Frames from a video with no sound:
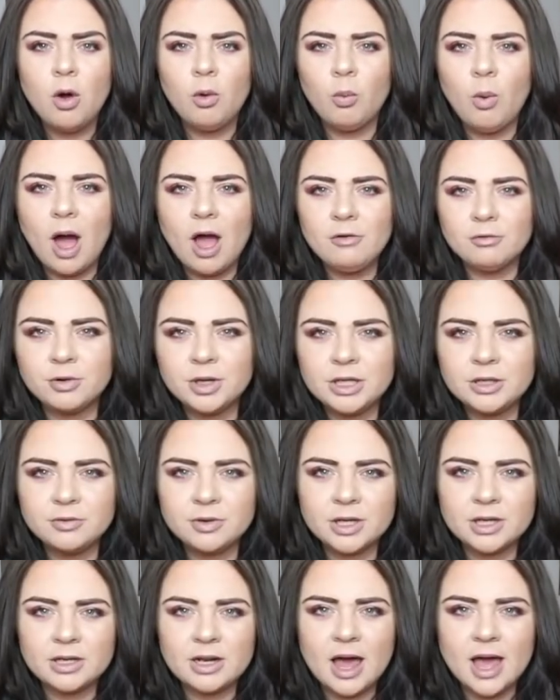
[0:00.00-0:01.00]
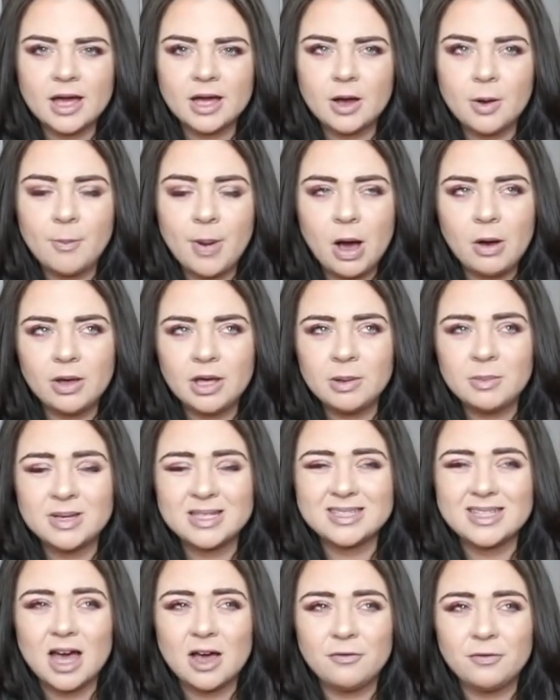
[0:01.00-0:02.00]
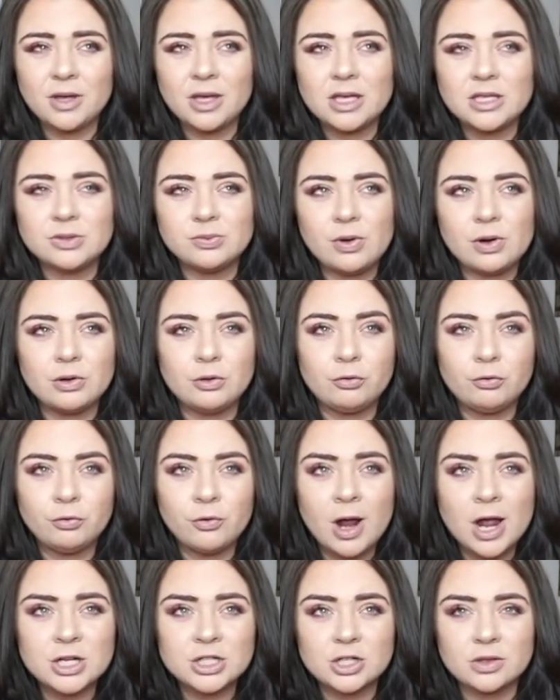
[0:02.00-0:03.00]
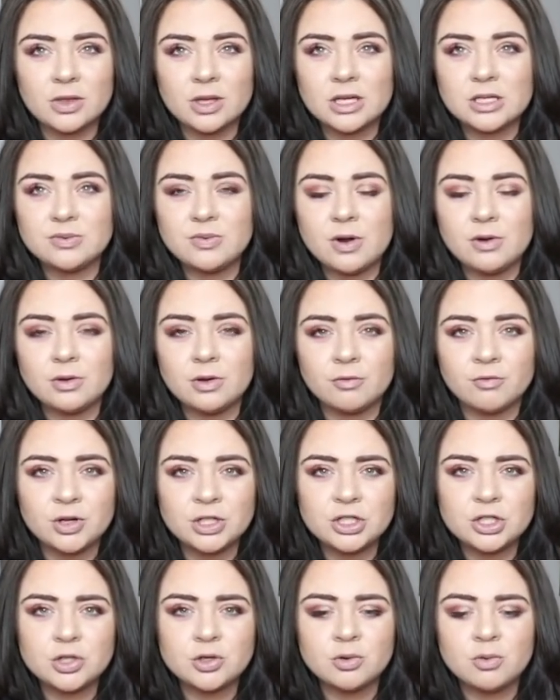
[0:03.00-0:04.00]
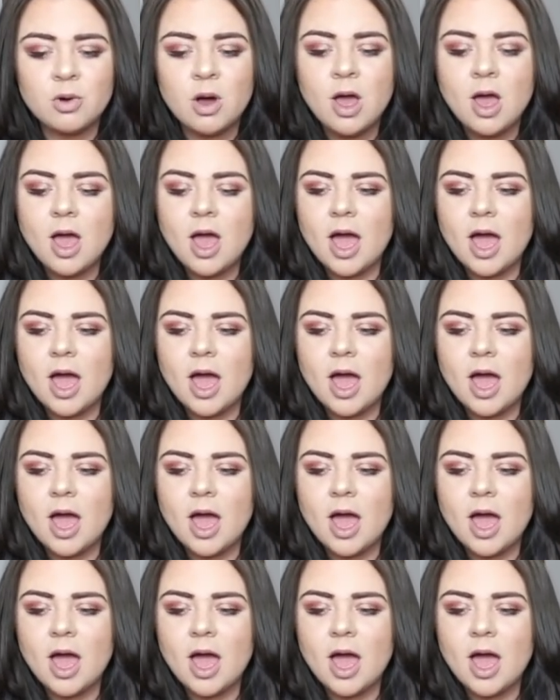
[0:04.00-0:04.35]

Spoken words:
What really, really like about him is that I think he's very fresh, I think he's very original,